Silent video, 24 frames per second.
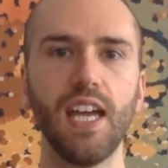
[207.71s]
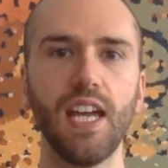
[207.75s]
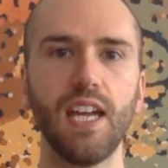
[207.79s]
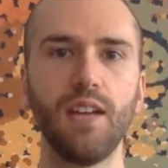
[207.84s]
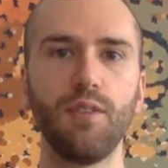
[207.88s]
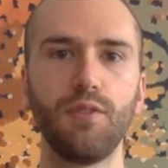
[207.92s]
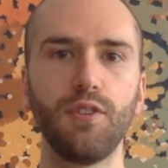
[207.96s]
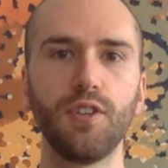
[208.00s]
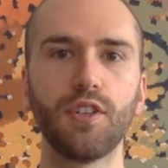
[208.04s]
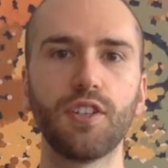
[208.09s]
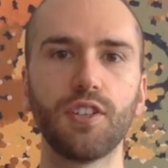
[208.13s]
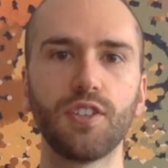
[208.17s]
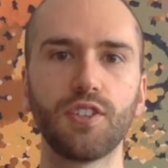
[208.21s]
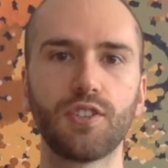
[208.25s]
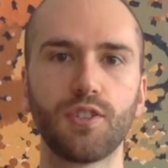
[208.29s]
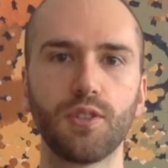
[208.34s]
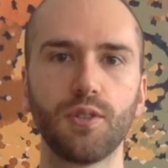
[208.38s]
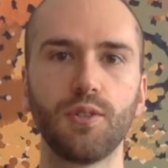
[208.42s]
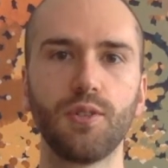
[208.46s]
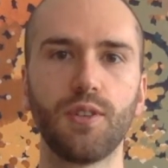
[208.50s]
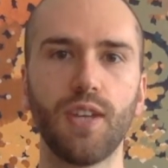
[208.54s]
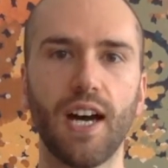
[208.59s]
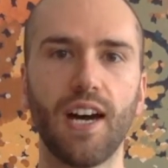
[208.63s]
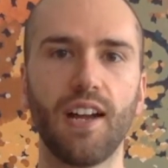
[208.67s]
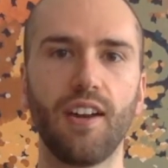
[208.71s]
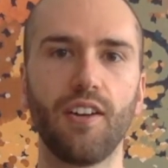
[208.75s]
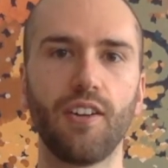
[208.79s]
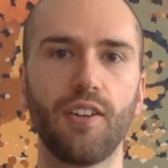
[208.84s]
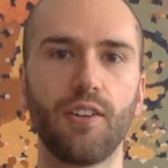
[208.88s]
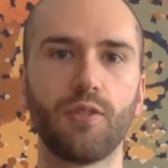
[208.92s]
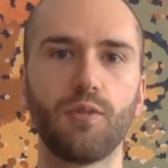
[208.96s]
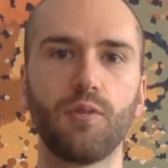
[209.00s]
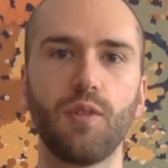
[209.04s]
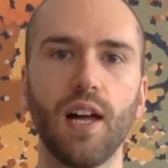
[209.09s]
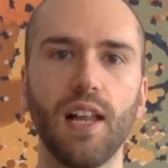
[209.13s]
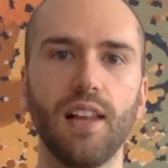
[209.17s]
If you can do that on
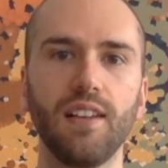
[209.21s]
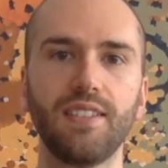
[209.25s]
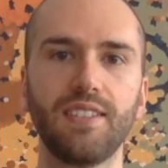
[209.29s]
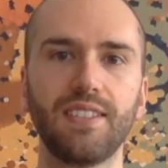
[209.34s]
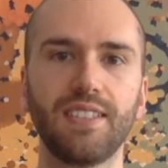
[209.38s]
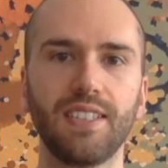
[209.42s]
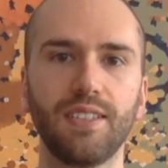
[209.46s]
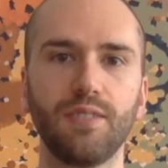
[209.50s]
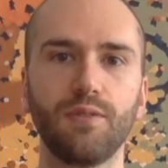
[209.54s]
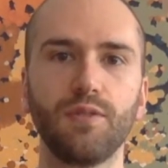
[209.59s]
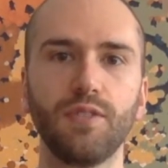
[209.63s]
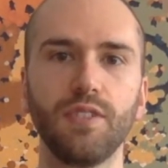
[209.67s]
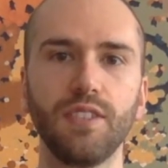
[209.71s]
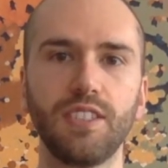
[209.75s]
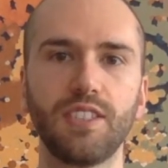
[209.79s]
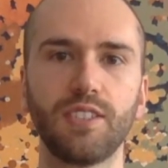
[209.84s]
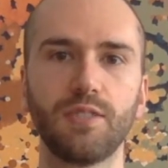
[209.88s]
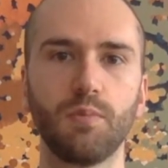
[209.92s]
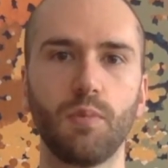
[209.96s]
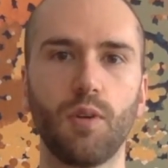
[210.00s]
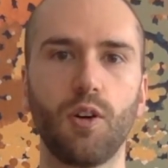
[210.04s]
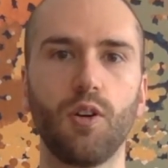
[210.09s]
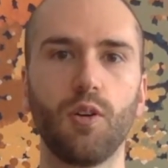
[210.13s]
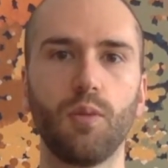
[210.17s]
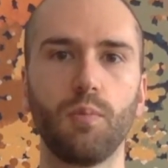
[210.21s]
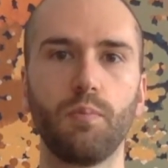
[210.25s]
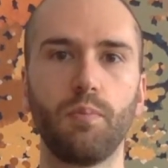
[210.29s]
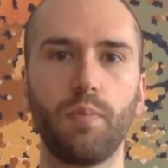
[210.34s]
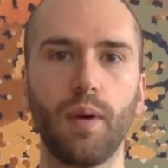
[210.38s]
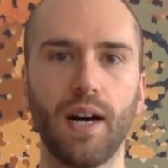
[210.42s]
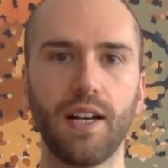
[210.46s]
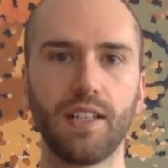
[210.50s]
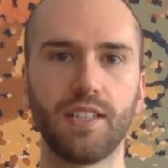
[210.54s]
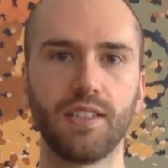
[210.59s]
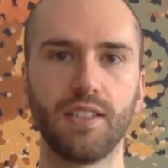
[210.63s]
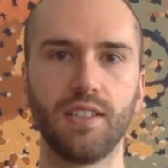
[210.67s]
a relatively small
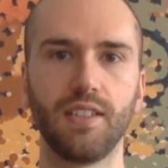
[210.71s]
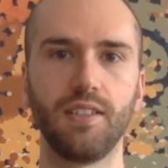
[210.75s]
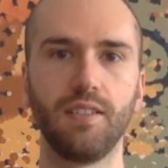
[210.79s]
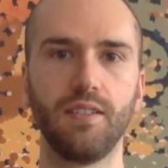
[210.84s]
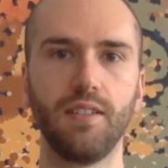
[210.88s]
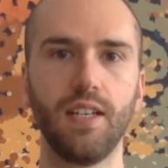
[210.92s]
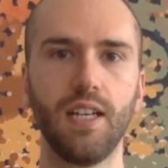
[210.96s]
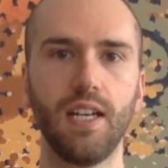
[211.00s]
budget,